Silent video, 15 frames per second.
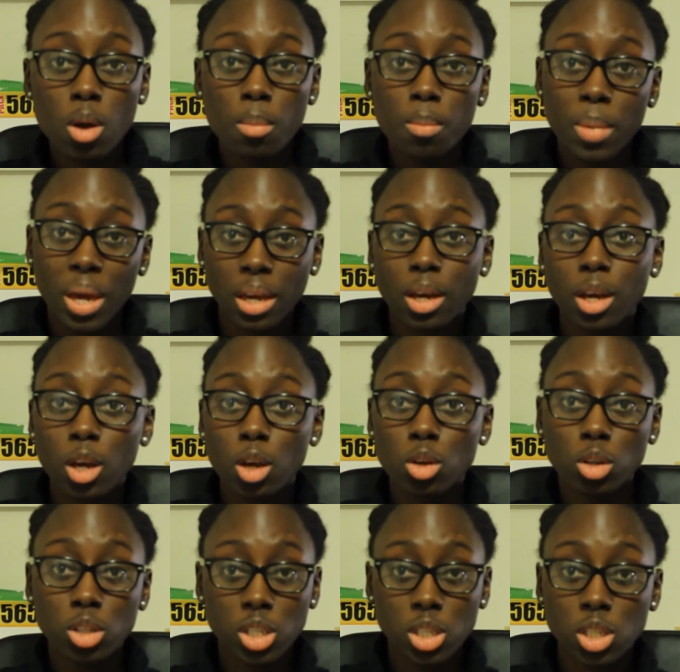Make
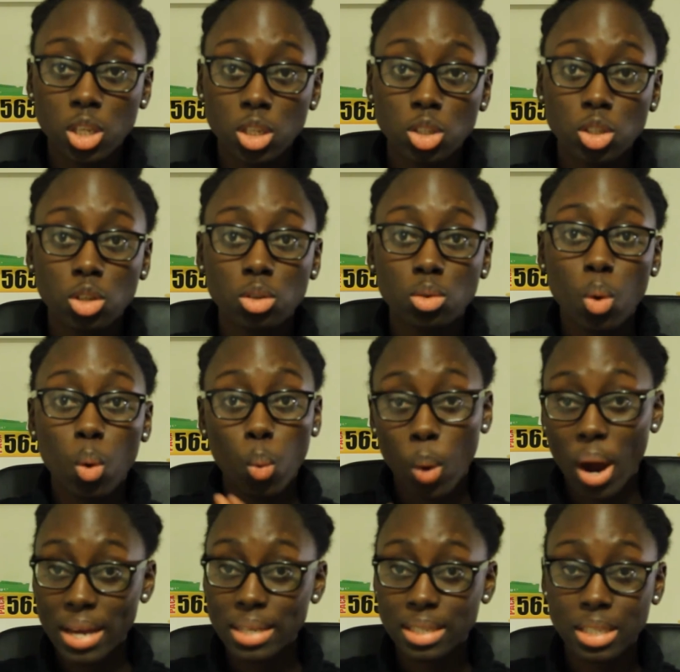your decision
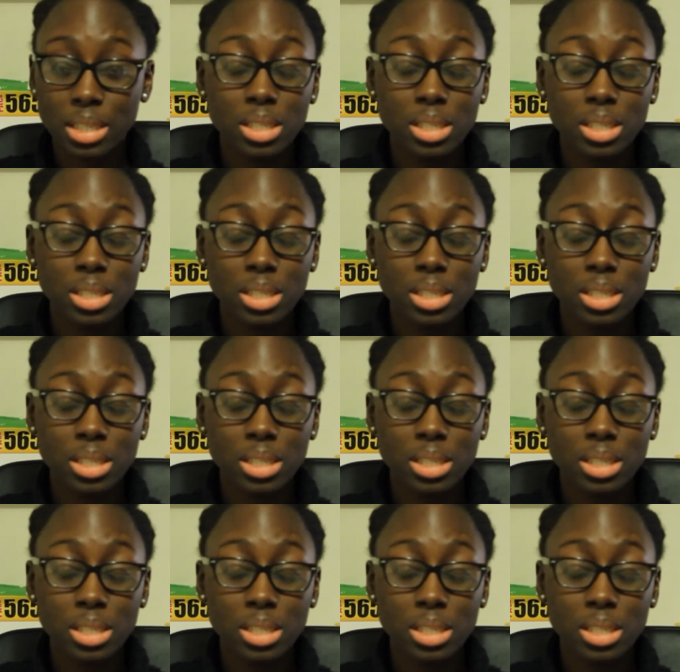wisely,